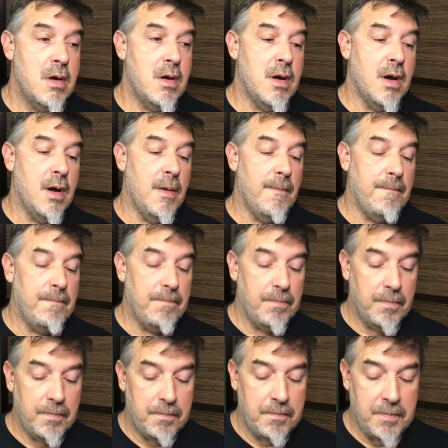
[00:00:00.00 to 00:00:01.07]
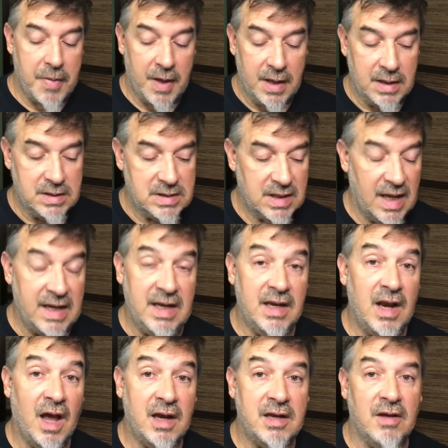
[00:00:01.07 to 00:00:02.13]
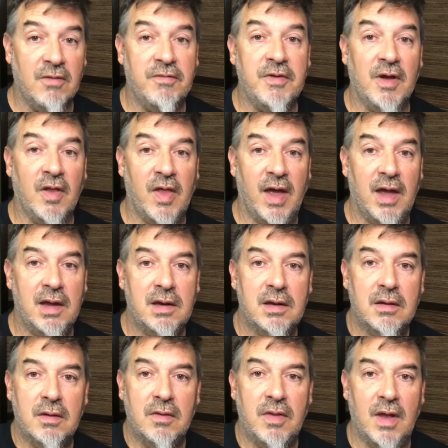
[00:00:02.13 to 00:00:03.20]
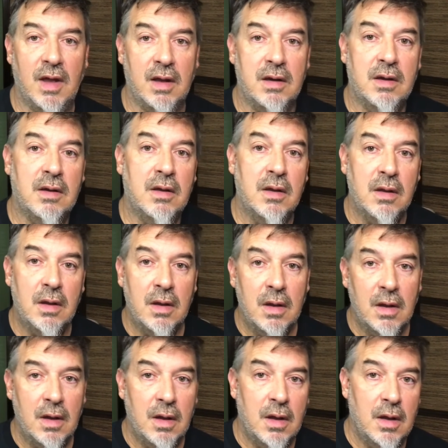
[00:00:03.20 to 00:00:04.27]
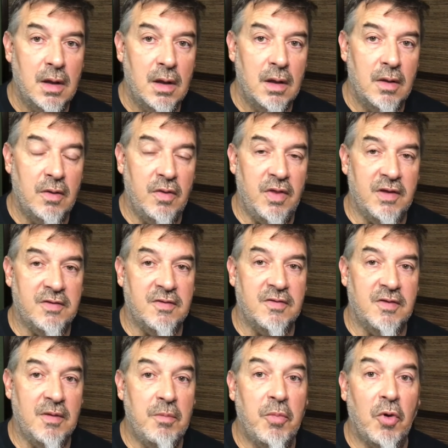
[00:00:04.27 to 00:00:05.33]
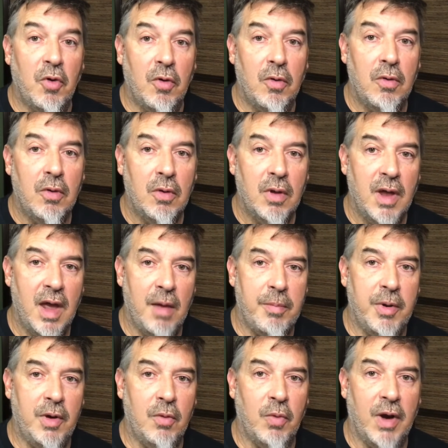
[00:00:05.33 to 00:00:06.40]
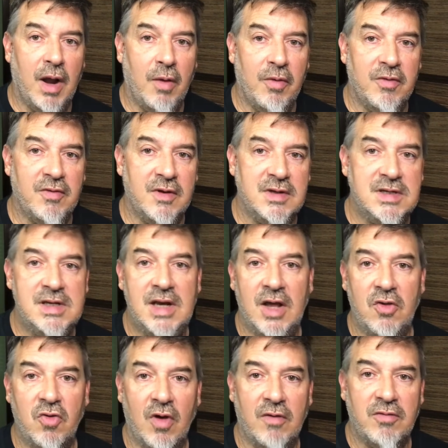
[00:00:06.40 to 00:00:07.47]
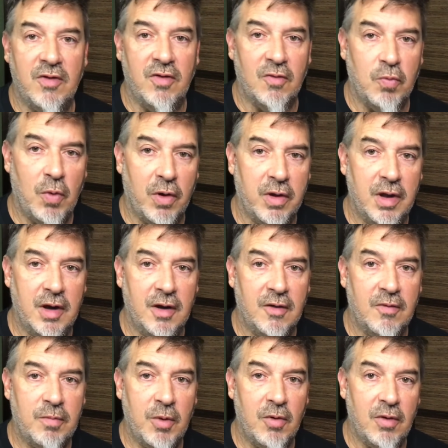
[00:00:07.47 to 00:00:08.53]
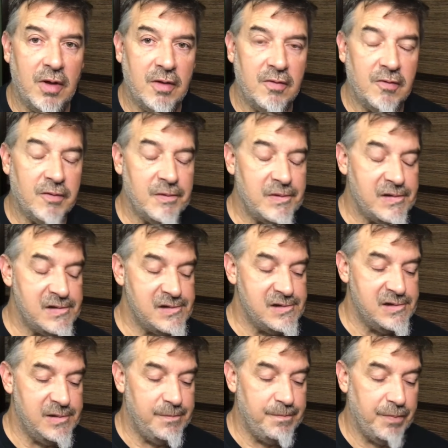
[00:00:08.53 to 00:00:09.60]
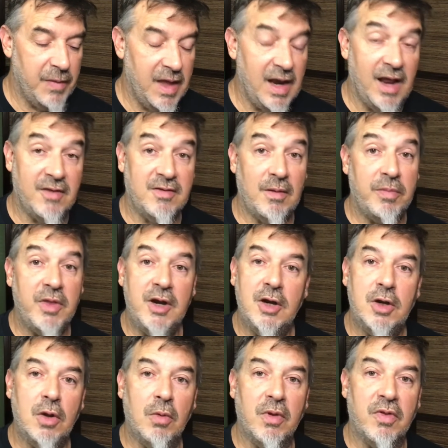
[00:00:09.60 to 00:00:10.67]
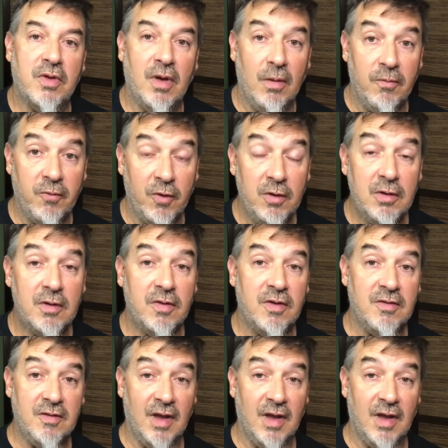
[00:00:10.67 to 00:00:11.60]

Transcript: Um, but I did not tell Phil that, that this symbol happened when I was a teenager after this walk-in experience. Um, it has something to do with comfort, this